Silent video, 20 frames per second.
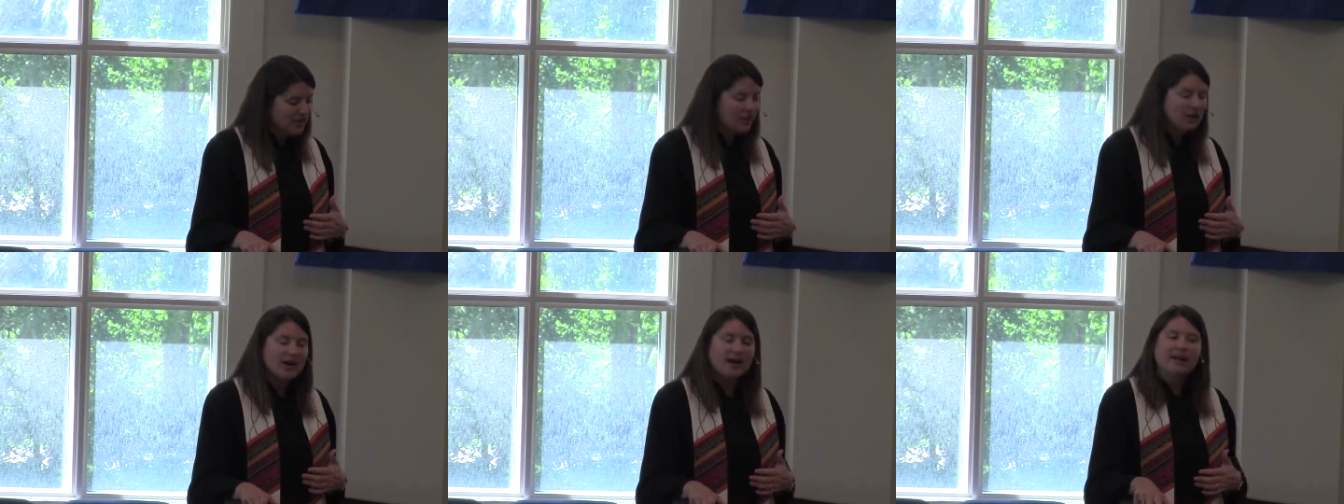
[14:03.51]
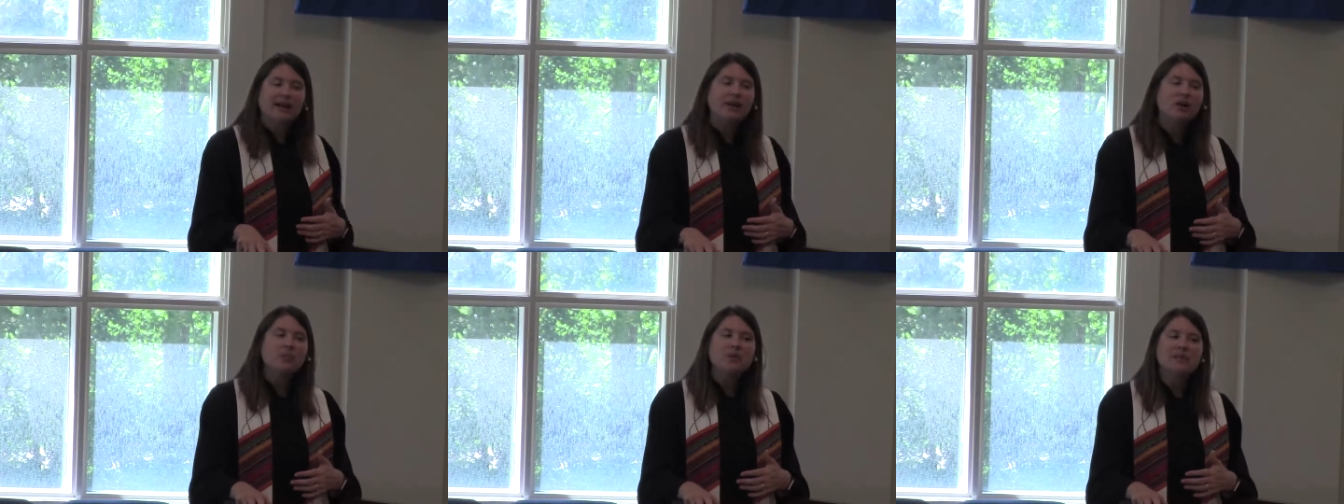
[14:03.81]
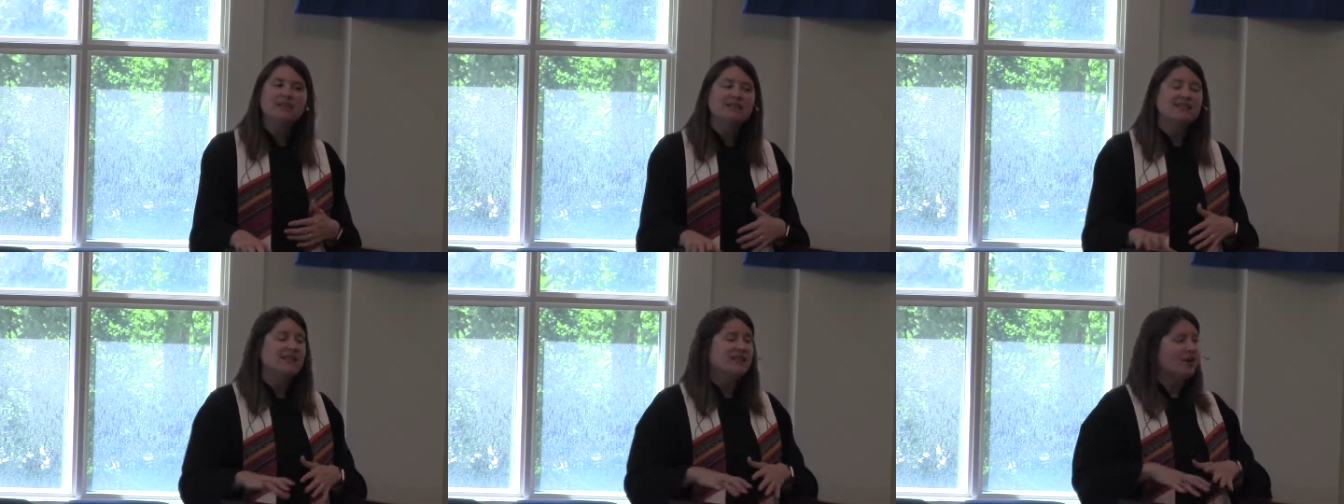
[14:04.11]
God, help me
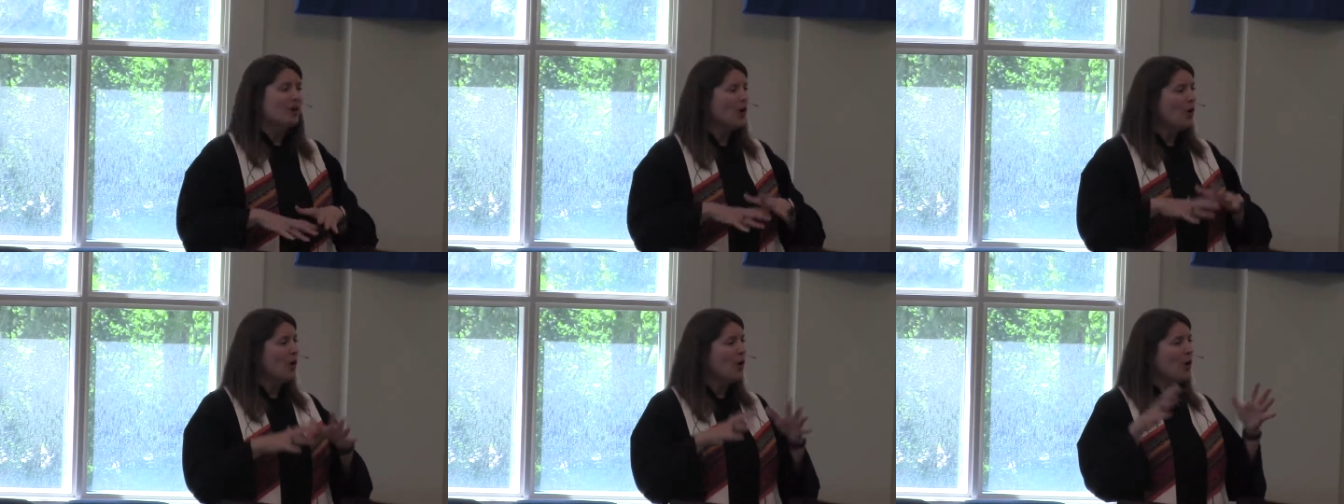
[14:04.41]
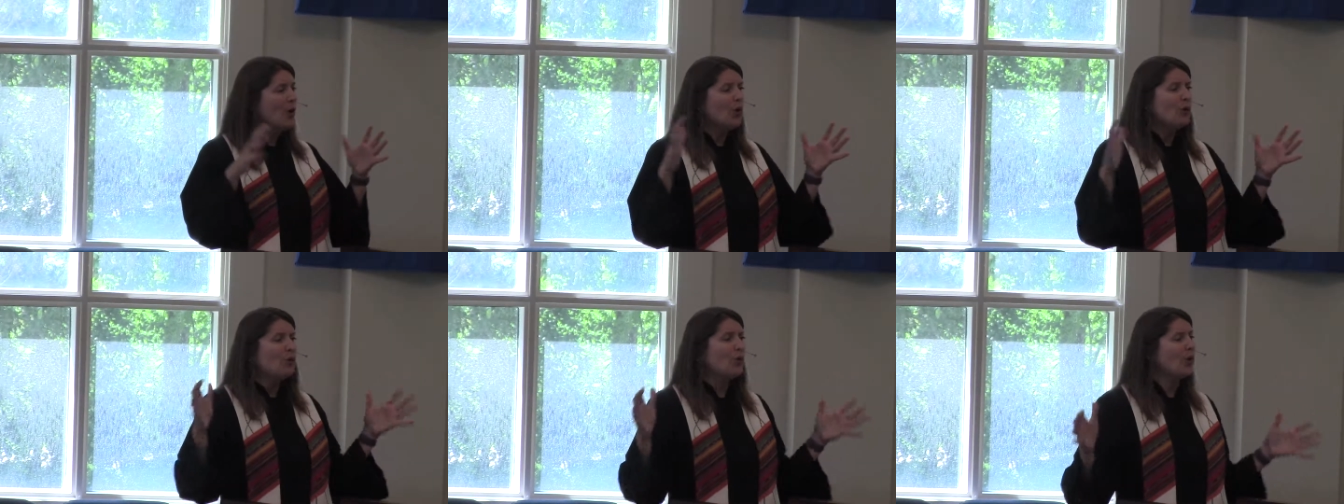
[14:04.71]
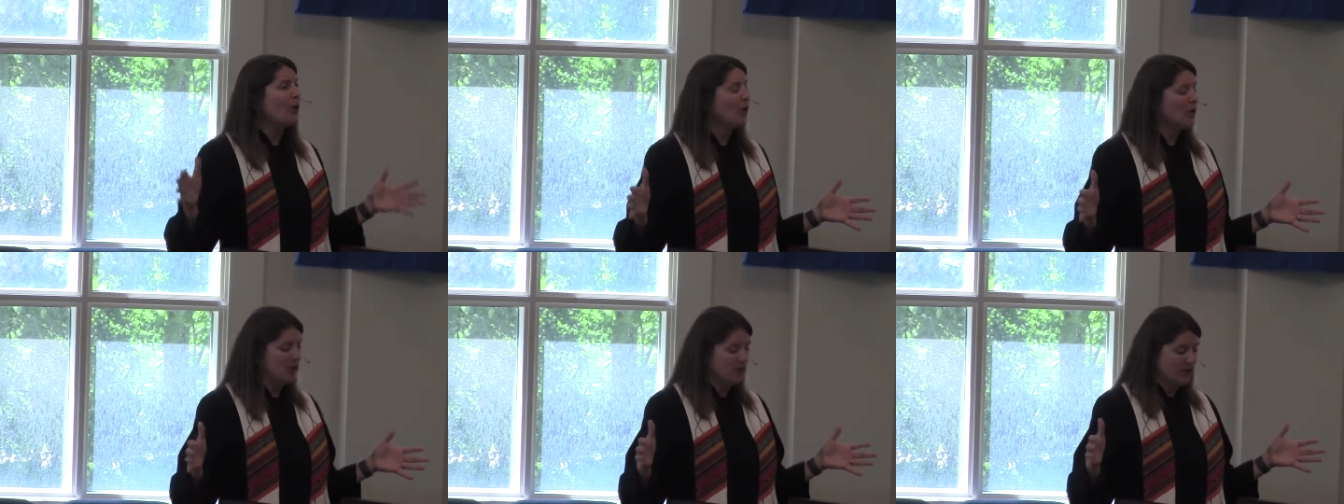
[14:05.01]
to see the whole
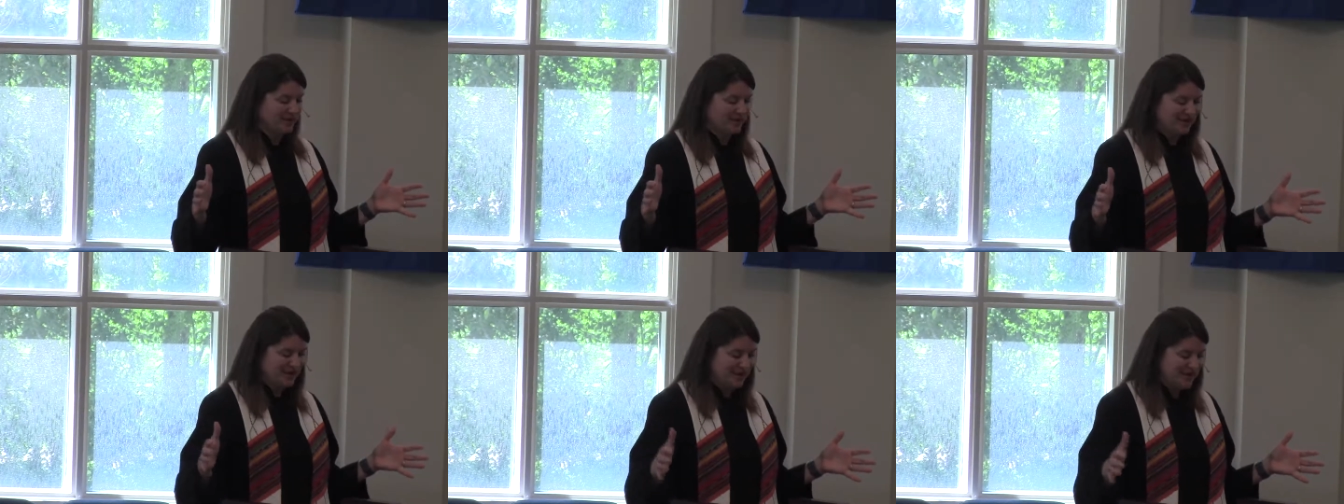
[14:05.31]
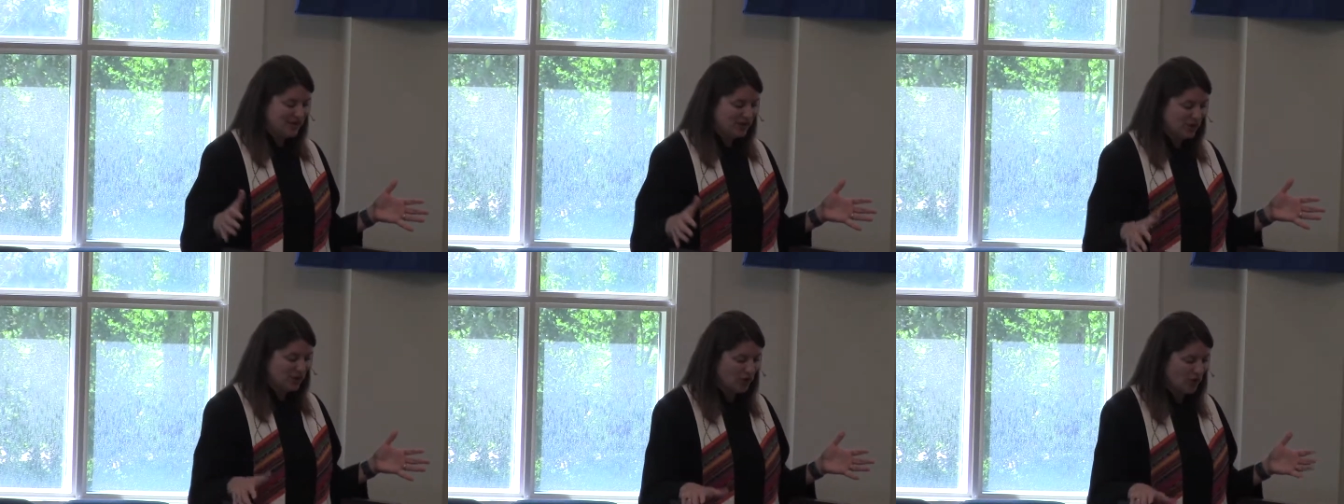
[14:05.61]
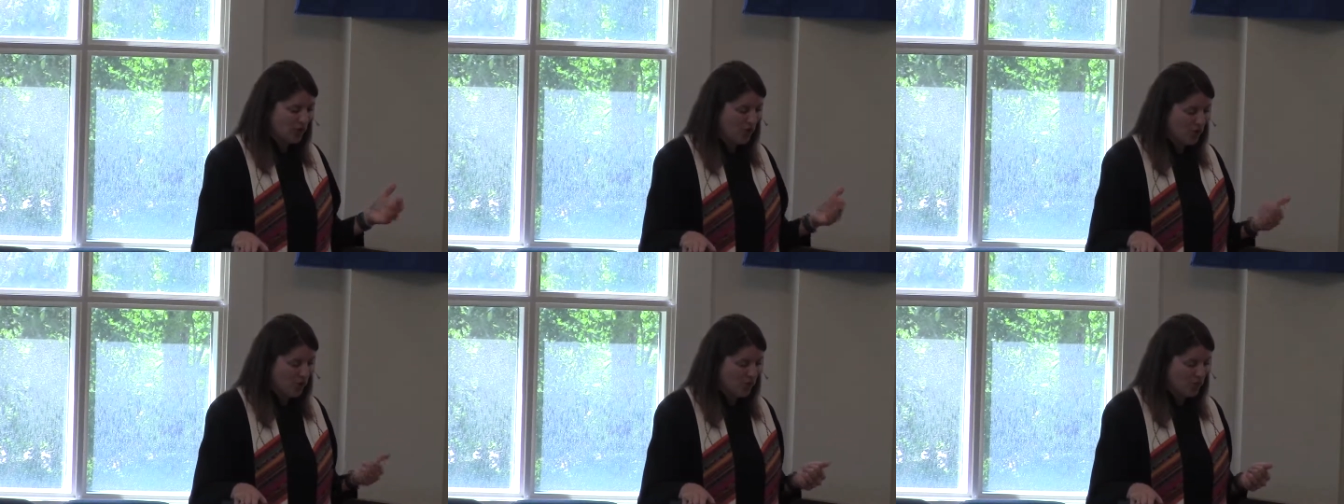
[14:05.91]
world as your
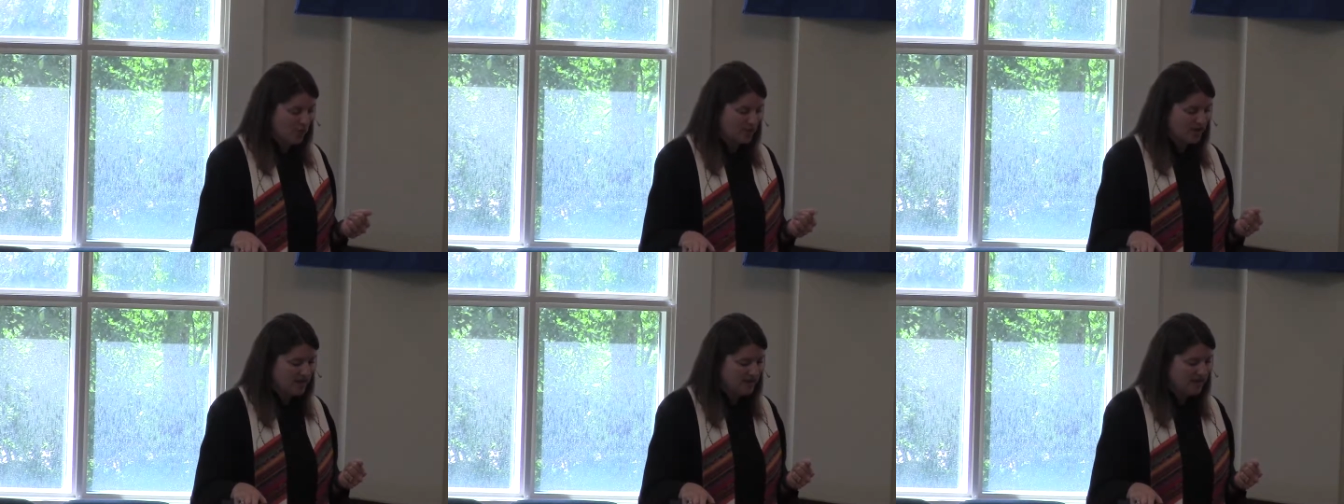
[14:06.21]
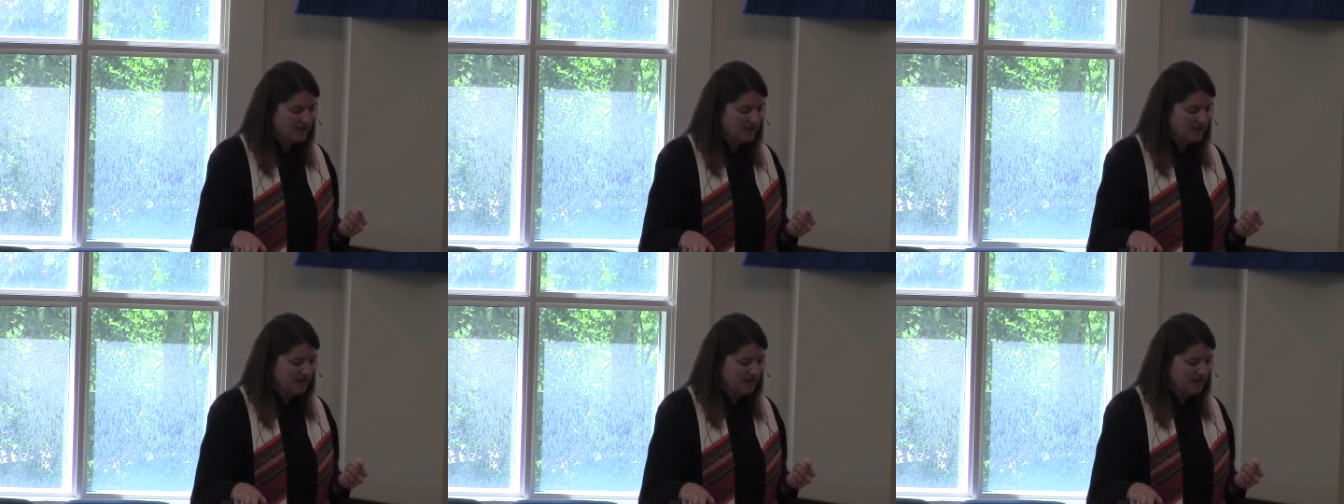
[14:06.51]
home.